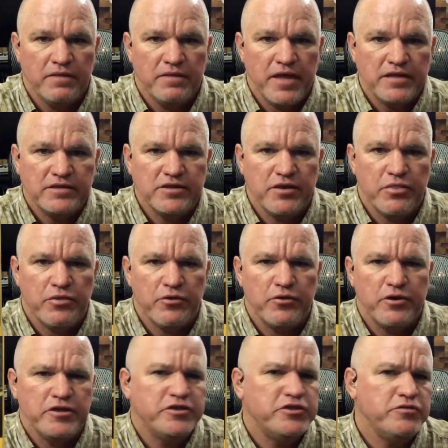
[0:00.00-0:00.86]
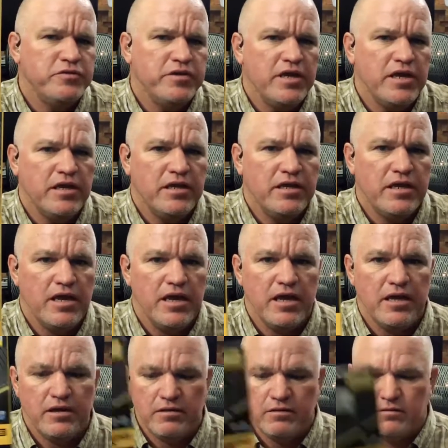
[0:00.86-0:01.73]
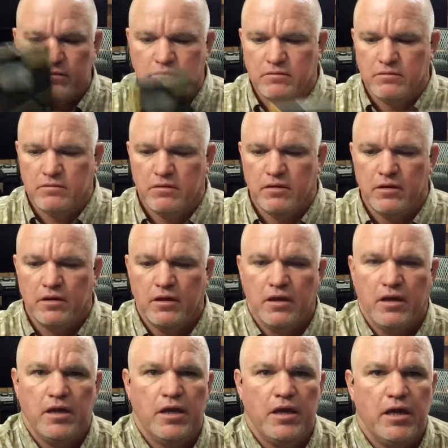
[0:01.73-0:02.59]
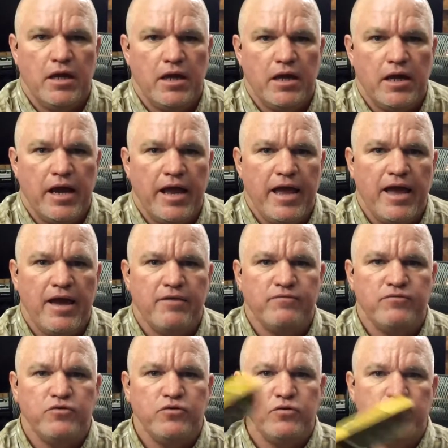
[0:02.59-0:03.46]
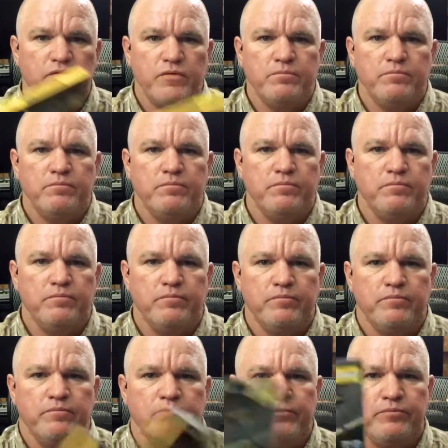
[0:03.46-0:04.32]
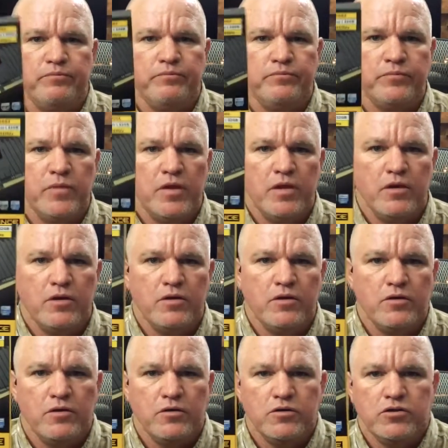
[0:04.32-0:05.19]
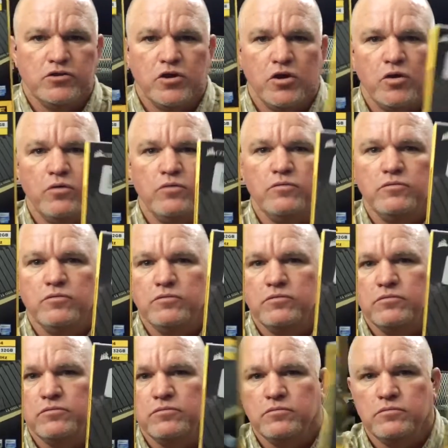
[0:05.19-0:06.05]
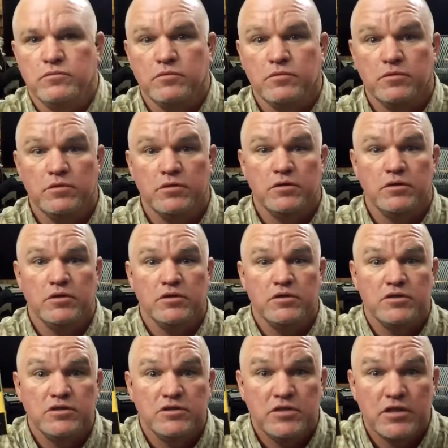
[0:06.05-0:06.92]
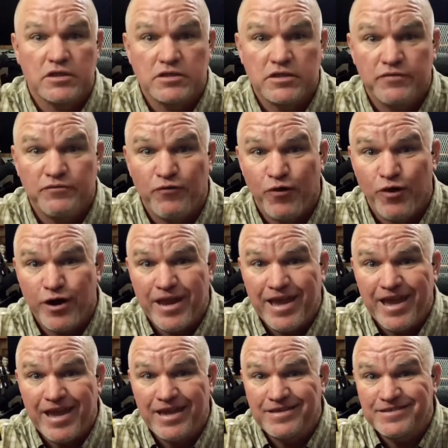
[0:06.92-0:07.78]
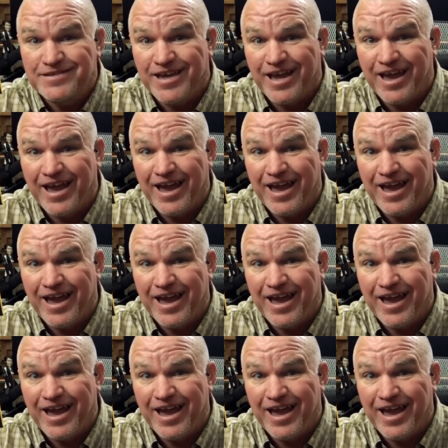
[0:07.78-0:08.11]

That's a 32 gig kit, and I have 2 of them, so 64 gigs.